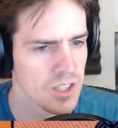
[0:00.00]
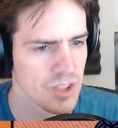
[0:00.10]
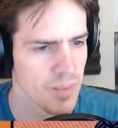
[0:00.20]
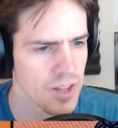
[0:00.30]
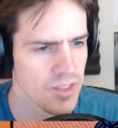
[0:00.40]

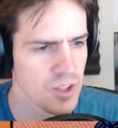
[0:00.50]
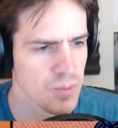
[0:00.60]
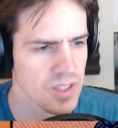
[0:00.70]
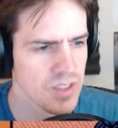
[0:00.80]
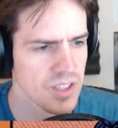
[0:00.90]
Samantha's
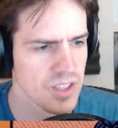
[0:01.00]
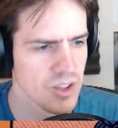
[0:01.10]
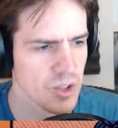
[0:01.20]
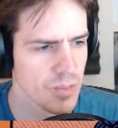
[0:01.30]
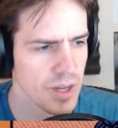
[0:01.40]
been sitting in
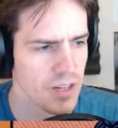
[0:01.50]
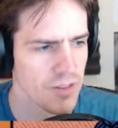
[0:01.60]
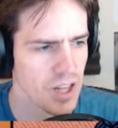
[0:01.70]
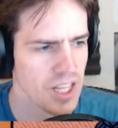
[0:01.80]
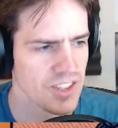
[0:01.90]
her bed
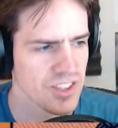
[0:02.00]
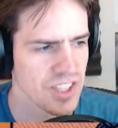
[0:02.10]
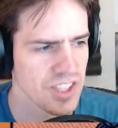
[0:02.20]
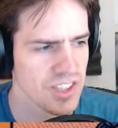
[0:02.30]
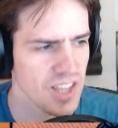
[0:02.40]
for the last
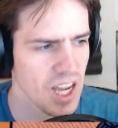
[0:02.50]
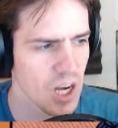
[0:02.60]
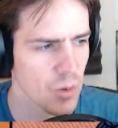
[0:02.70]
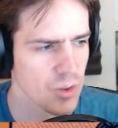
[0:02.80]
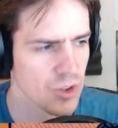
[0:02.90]
six
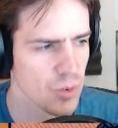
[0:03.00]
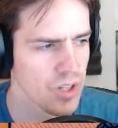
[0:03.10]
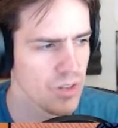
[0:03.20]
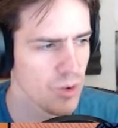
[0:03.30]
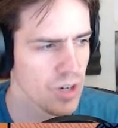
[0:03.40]
hours
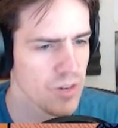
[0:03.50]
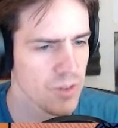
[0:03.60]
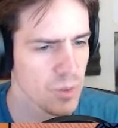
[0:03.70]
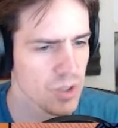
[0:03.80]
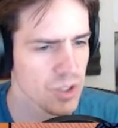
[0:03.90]
waiting for
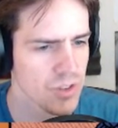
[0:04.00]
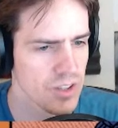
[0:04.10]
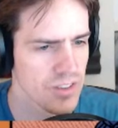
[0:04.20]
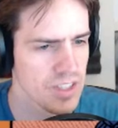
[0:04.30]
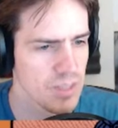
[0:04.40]
everyone to fall
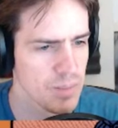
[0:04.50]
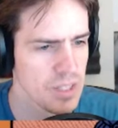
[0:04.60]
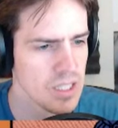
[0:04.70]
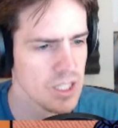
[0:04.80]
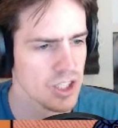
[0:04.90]
asleep.
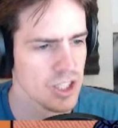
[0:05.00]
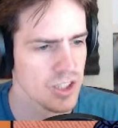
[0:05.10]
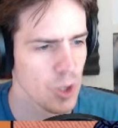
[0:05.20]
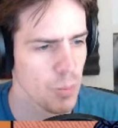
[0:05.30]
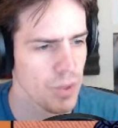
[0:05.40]
She's
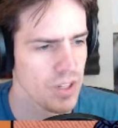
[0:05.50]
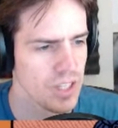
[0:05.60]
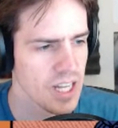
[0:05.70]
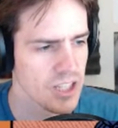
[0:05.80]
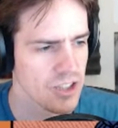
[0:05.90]
hoping to
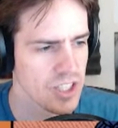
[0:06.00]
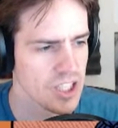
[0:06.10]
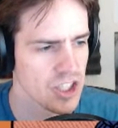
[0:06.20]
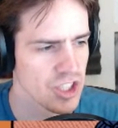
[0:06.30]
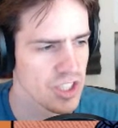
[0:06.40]
catch the
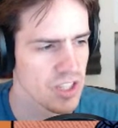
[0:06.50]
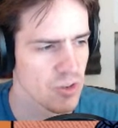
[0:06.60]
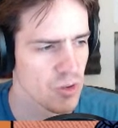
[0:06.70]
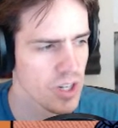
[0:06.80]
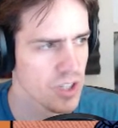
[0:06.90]
kitchen in a
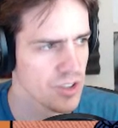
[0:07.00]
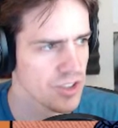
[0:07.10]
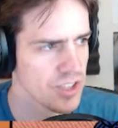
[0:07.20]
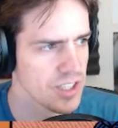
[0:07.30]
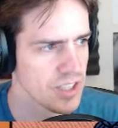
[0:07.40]
rare
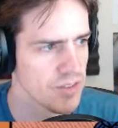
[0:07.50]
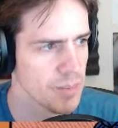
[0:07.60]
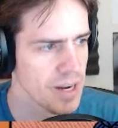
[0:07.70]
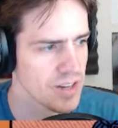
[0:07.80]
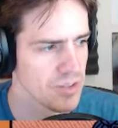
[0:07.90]
state of
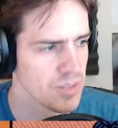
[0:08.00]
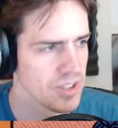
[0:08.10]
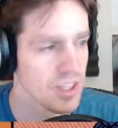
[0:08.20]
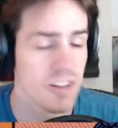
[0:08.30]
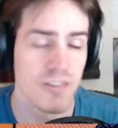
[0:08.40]

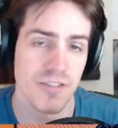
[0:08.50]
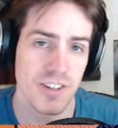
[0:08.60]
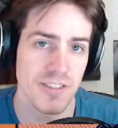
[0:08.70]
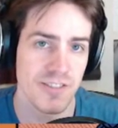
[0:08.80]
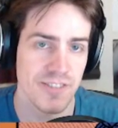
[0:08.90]
abandonment.
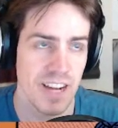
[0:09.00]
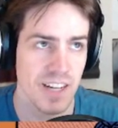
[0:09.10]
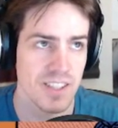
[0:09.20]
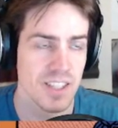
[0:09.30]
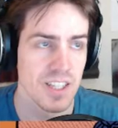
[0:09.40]
Fun
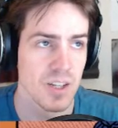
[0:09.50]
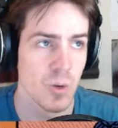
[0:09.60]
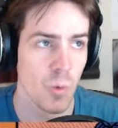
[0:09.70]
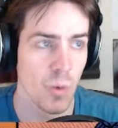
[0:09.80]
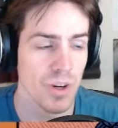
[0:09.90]
fact,
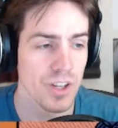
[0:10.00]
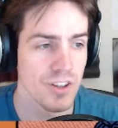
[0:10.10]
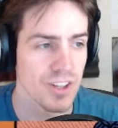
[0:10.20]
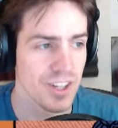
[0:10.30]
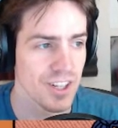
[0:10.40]
one
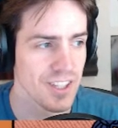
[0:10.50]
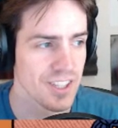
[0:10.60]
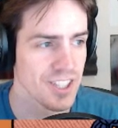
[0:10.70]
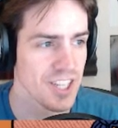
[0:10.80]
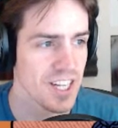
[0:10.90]
year in
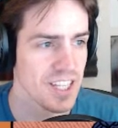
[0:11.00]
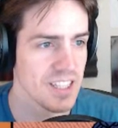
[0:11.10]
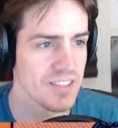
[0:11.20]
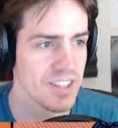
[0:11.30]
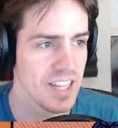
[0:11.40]
college, I
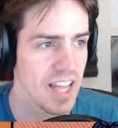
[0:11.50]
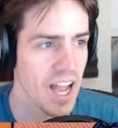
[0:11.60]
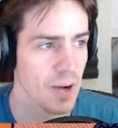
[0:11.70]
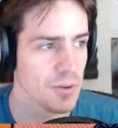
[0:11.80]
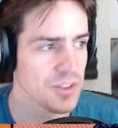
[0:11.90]
lived in a
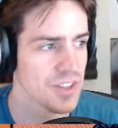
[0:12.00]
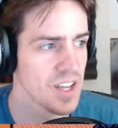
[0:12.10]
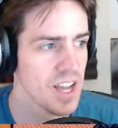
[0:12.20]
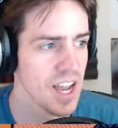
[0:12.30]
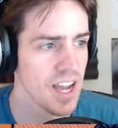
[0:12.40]
house
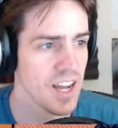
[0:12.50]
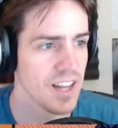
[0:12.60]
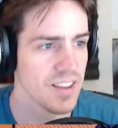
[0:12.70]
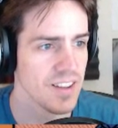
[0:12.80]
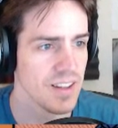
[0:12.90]

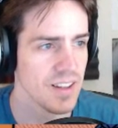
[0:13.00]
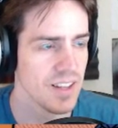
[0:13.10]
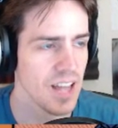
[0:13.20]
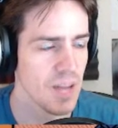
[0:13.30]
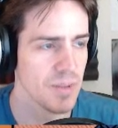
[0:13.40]
uh,
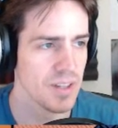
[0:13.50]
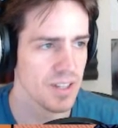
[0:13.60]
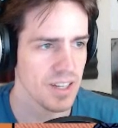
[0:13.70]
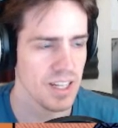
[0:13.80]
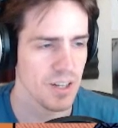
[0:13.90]
that had
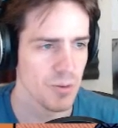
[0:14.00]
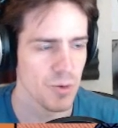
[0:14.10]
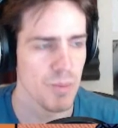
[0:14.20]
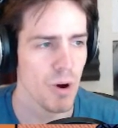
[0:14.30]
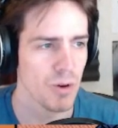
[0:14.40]
been kind of like
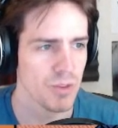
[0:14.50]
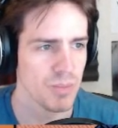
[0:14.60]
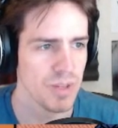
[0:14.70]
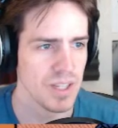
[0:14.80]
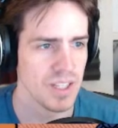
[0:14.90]
remodeled to
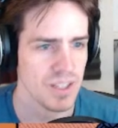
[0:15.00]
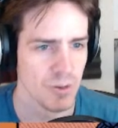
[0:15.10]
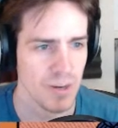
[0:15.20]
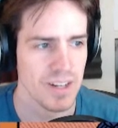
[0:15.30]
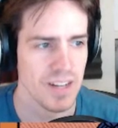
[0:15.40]
be
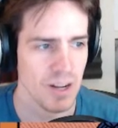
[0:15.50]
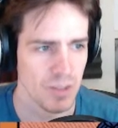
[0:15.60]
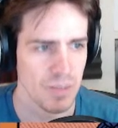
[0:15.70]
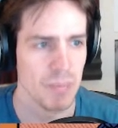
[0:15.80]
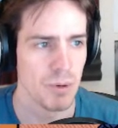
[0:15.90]
rented out
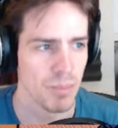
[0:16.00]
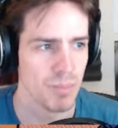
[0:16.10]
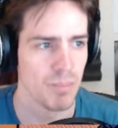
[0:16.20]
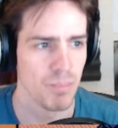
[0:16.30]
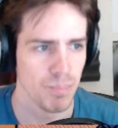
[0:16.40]
to people
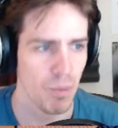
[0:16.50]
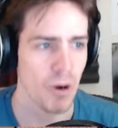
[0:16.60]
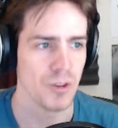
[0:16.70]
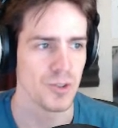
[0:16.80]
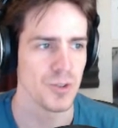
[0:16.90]

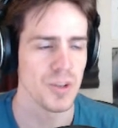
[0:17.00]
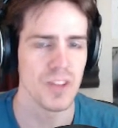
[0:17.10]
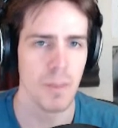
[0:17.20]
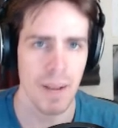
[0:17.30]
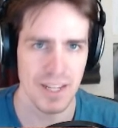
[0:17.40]
parcel. So I was in
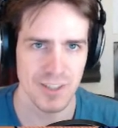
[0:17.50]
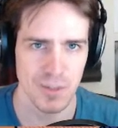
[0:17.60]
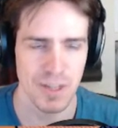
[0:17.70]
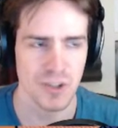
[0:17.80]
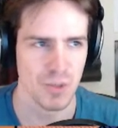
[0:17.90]
the master
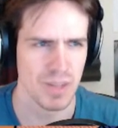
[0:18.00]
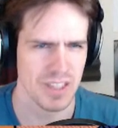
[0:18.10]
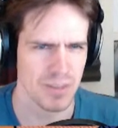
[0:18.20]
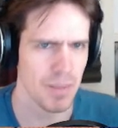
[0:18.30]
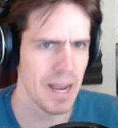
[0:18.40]
bedroom, like
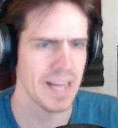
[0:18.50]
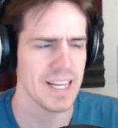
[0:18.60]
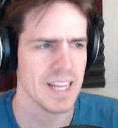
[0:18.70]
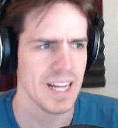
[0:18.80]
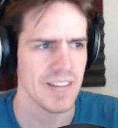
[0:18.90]
this back
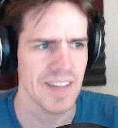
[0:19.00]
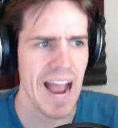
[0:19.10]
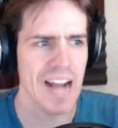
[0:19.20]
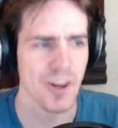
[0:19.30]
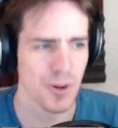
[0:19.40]
kind of
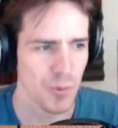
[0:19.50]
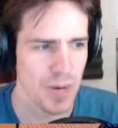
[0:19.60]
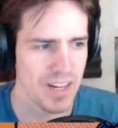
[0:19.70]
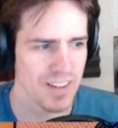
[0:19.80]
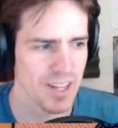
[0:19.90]
added on
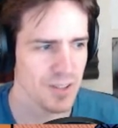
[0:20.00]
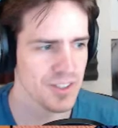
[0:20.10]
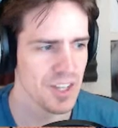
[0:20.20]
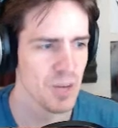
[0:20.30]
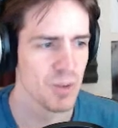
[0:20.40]
wing to the
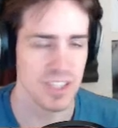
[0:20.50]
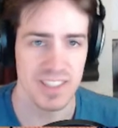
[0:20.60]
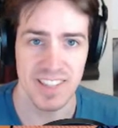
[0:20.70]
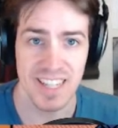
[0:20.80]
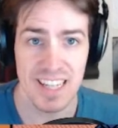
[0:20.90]
house, which had a
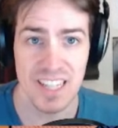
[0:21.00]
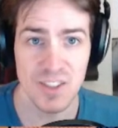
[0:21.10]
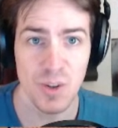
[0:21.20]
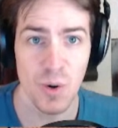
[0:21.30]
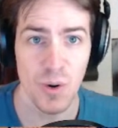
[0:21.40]
sliding glass
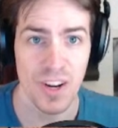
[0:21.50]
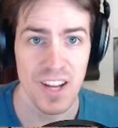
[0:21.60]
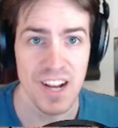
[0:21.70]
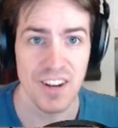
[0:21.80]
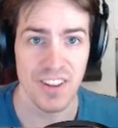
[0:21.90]
door
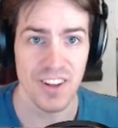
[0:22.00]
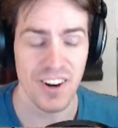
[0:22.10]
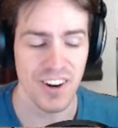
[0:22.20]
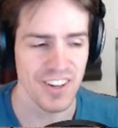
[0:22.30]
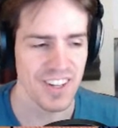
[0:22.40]
into the
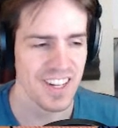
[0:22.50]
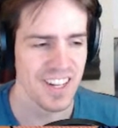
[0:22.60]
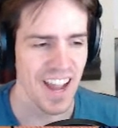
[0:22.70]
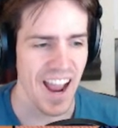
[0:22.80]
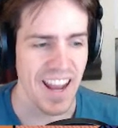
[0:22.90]
yard.
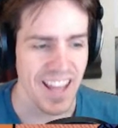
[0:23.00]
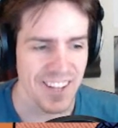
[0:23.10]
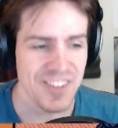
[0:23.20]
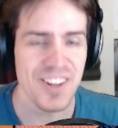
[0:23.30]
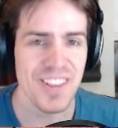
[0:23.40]
And I
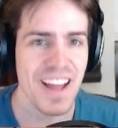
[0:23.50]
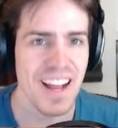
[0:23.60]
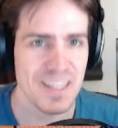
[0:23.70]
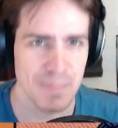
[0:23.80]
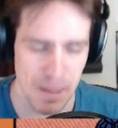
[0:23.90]
took that
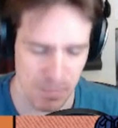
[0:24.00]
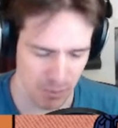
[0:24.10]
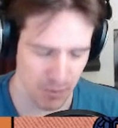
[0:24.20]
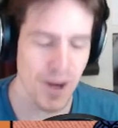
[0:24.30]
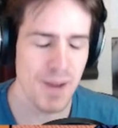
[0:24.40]
as my
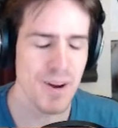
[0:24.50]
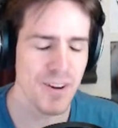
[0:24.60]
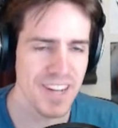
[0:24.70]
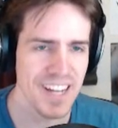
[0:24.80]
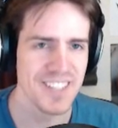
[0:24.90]

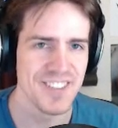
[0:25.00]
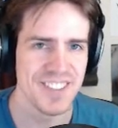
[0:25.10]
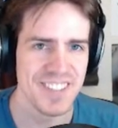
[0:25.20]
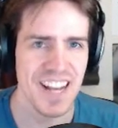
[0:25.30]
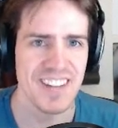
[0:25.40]
primary entrance
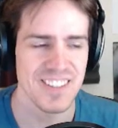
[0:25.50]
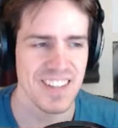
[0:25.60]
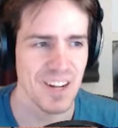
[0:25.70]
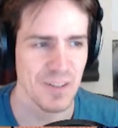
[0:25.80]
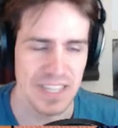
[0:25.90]
and exit to the house.